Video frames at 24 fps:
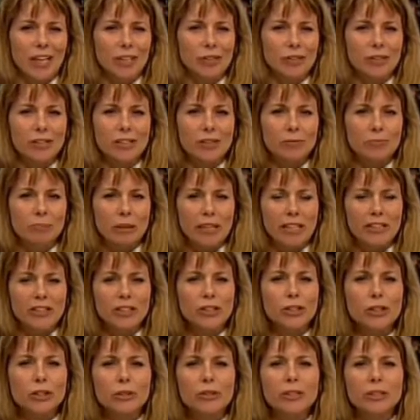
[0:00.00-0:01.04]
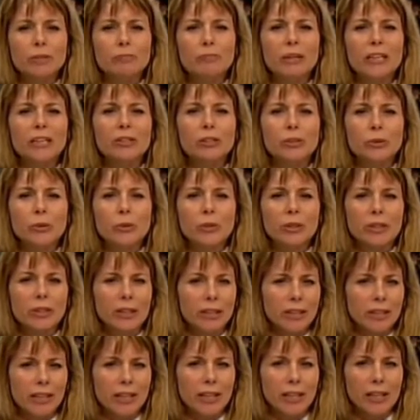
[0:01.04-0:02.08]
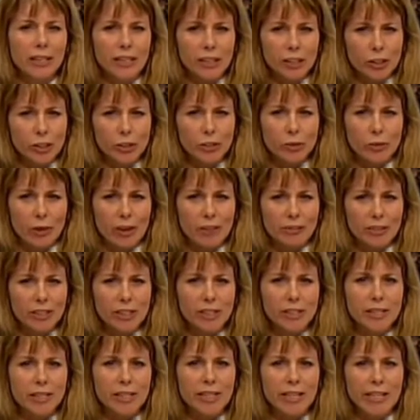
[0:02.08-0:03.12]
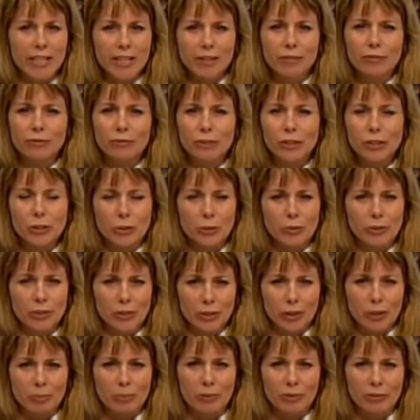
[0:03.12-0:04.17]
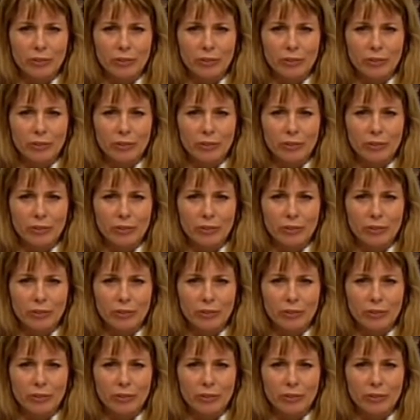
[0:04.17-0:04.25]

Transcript: Hundreds of pairs of shoes are being sorted in a collection drive in Dunedin for suicide